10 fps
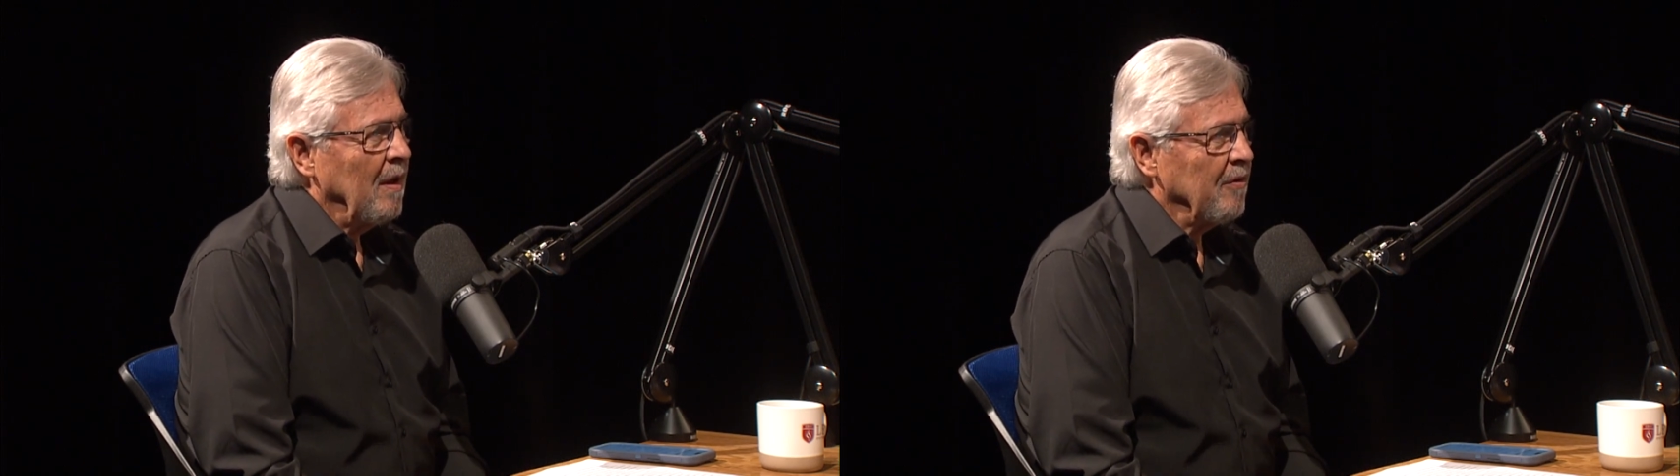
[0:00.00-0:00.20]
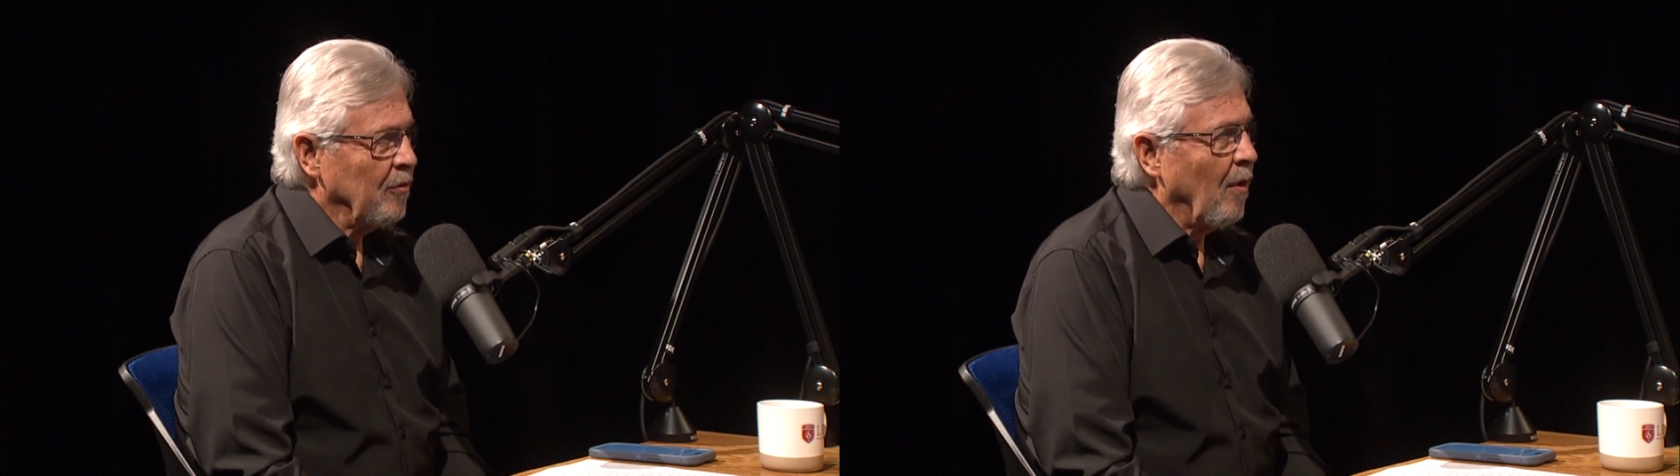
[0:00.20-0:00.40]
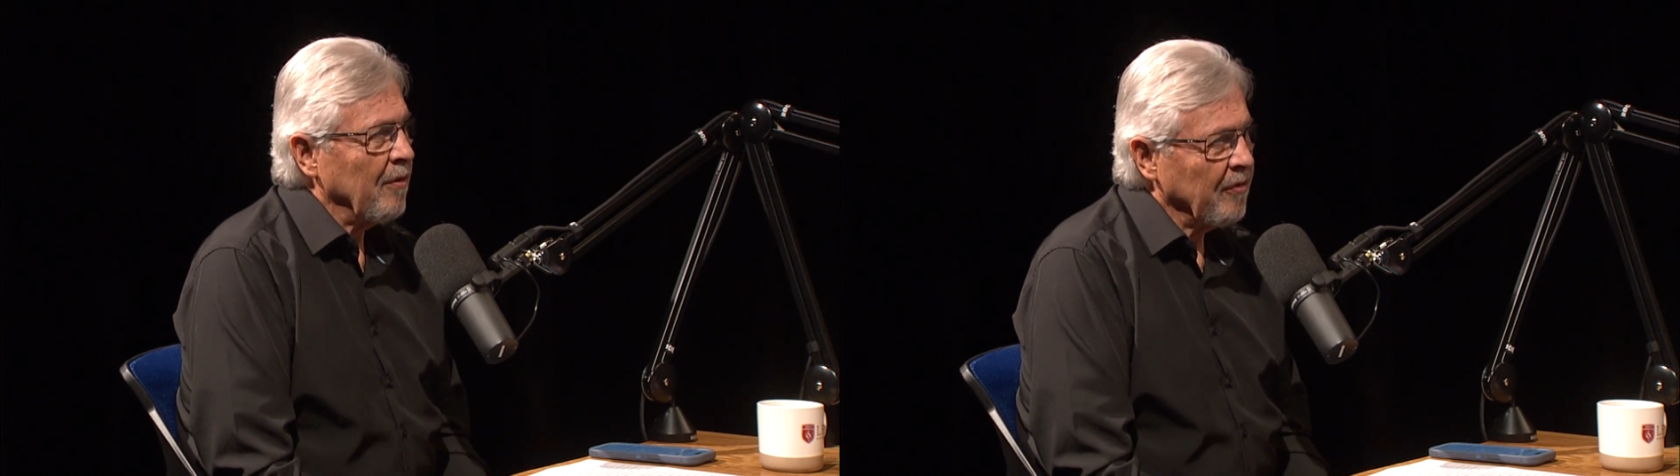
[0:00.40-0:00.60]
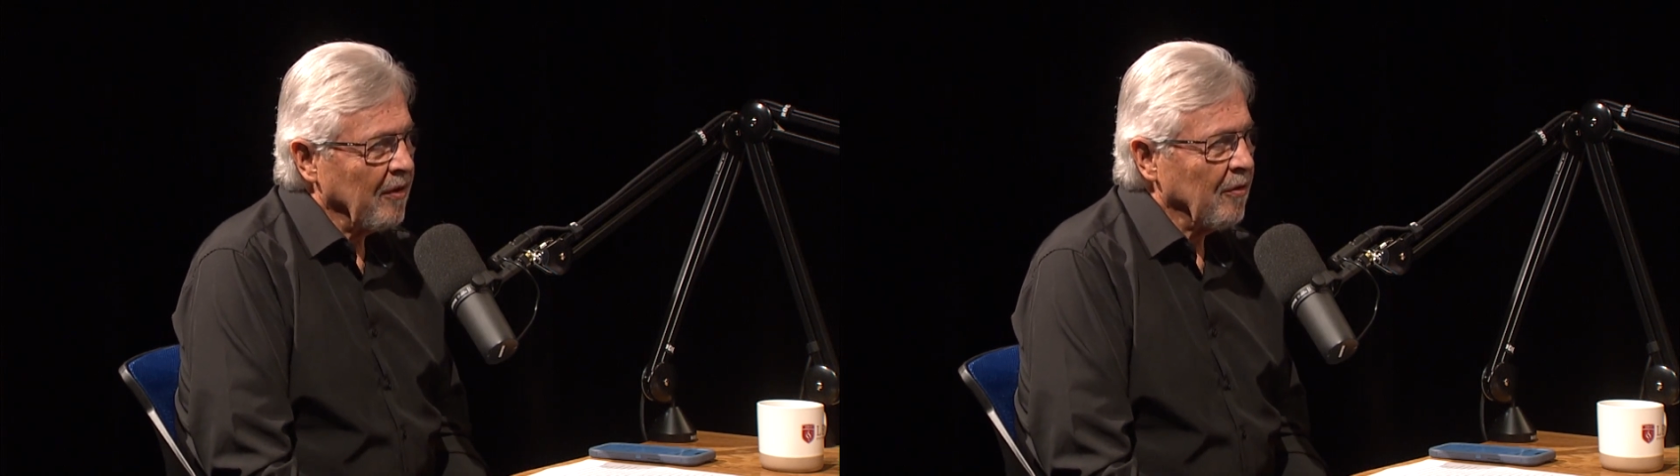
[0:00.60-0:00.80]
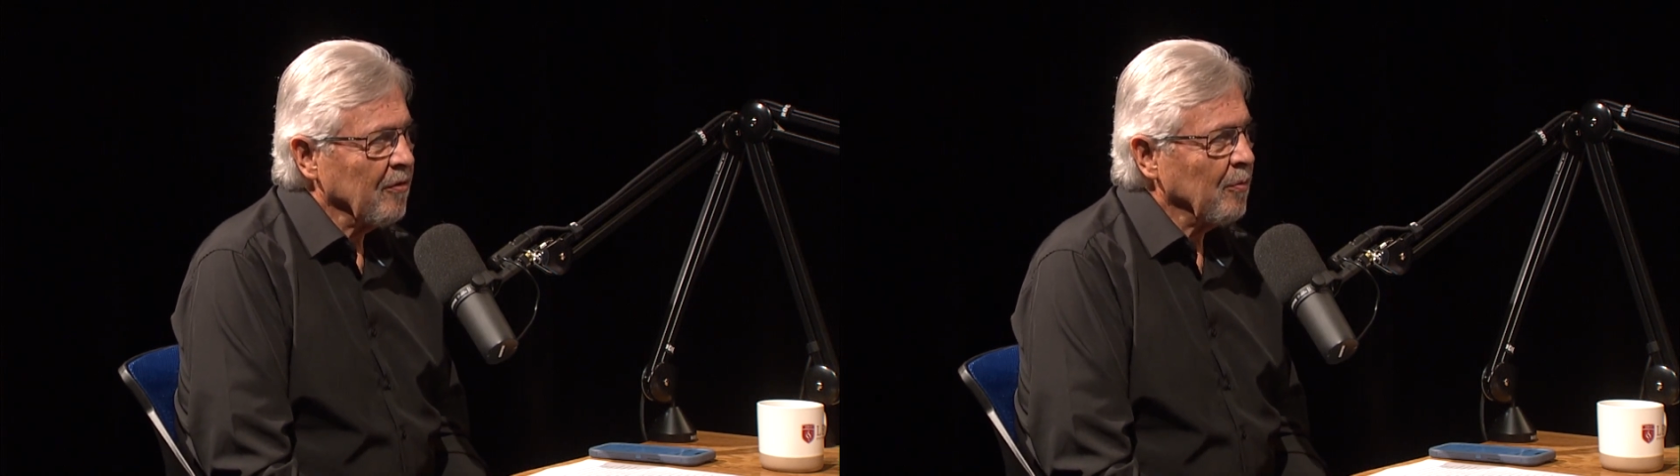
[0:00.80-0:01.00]
through our
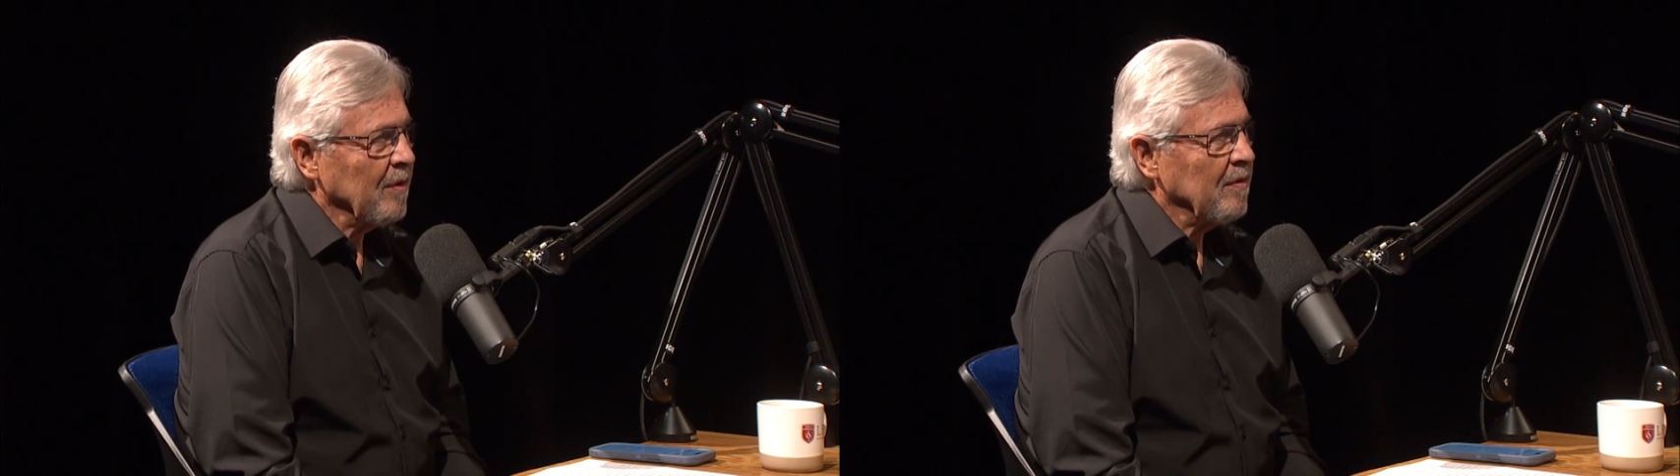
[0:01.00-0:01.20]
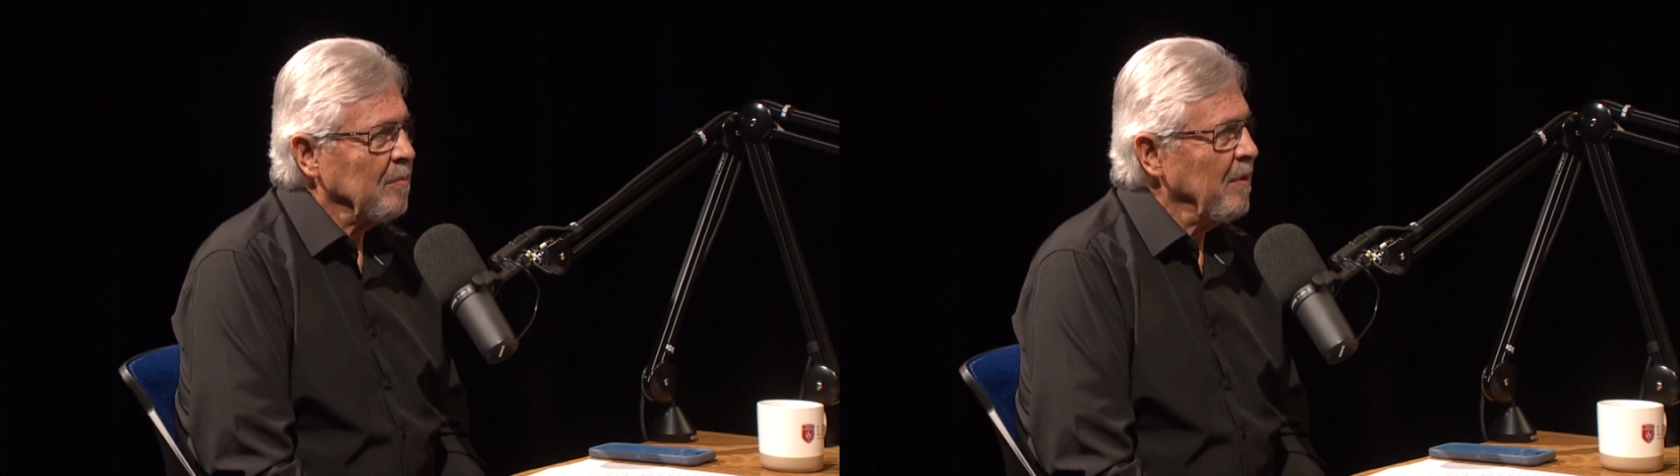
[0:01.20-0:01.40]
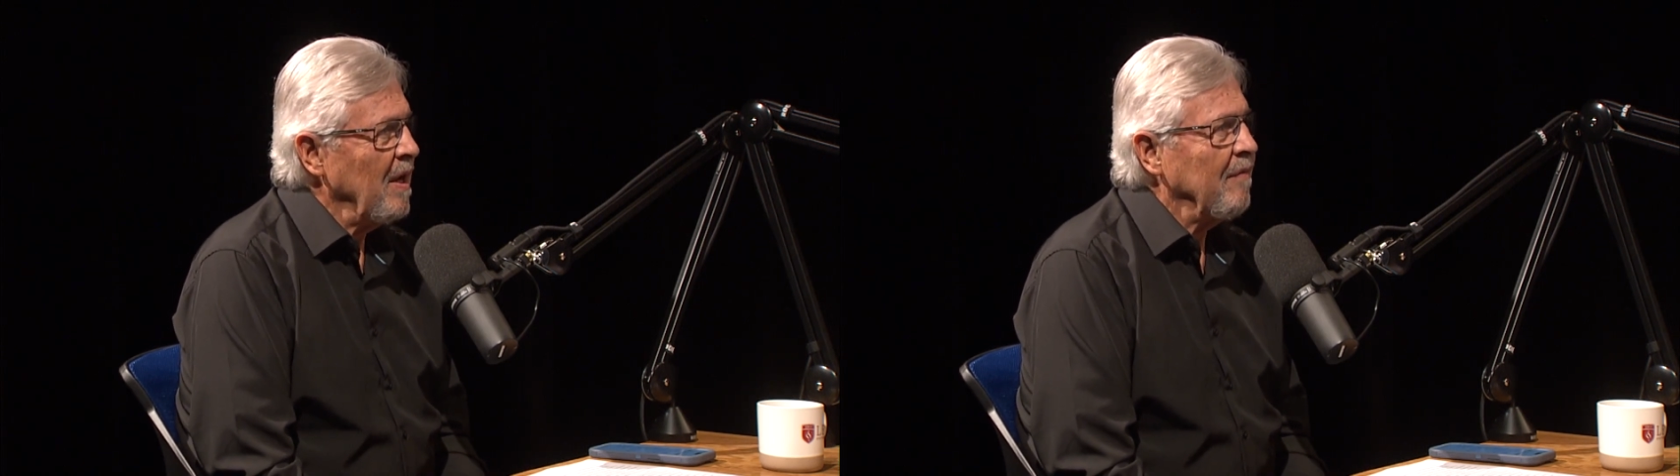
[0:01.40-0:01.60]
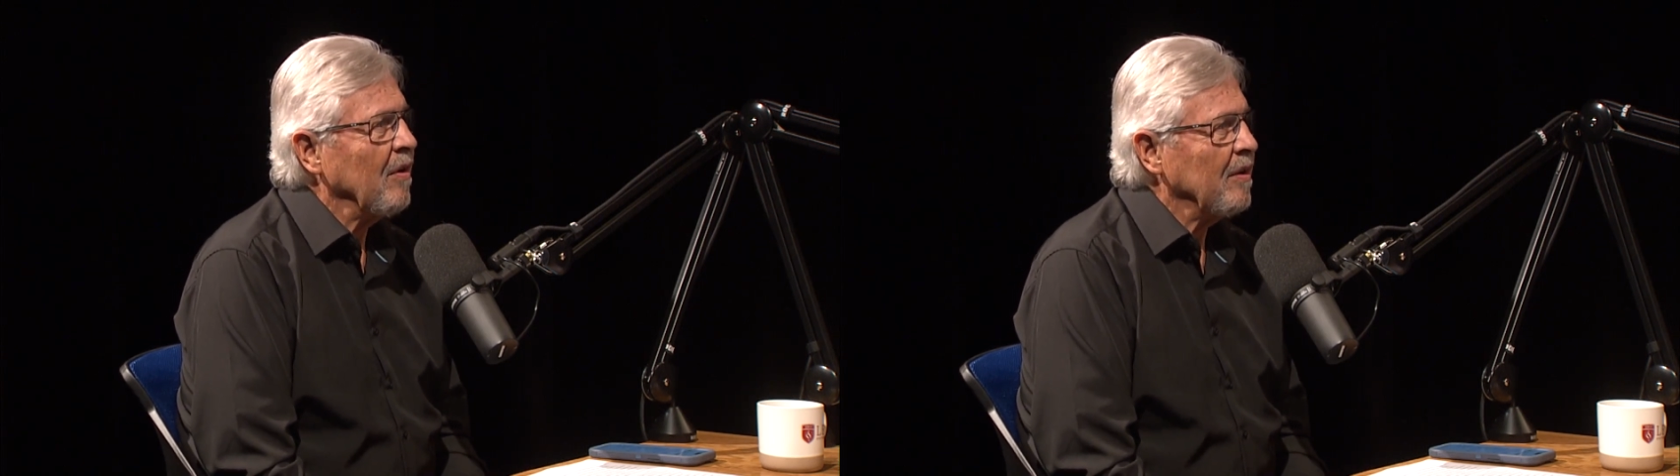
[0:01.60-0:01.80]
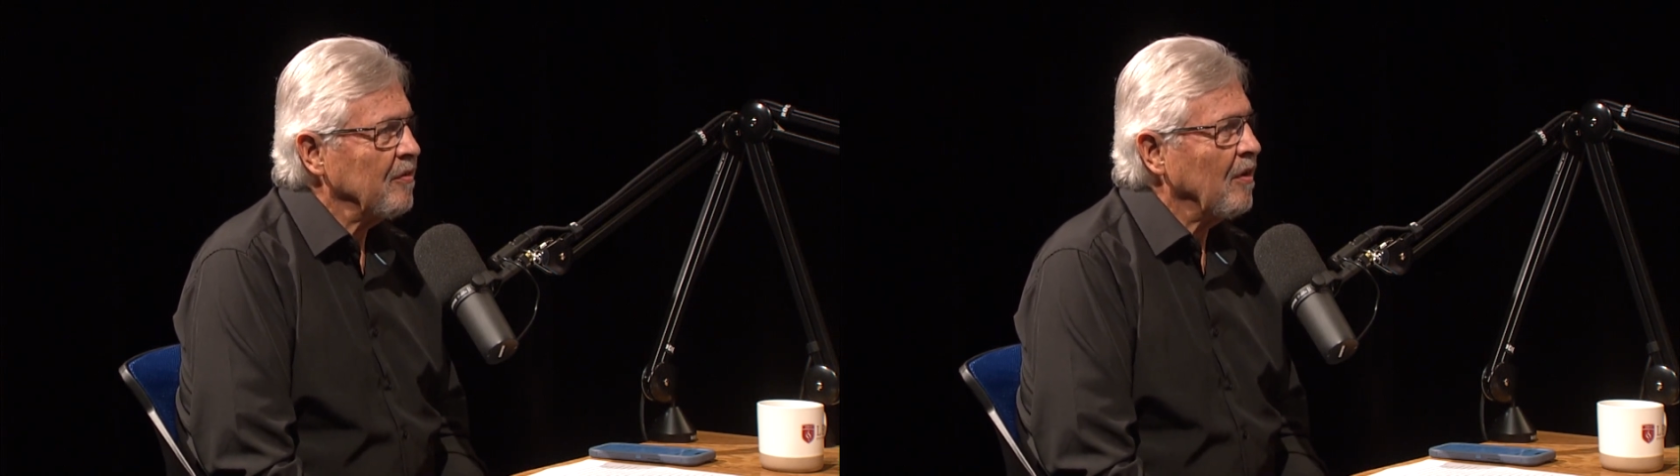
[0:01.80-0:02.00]
centers with the benevolence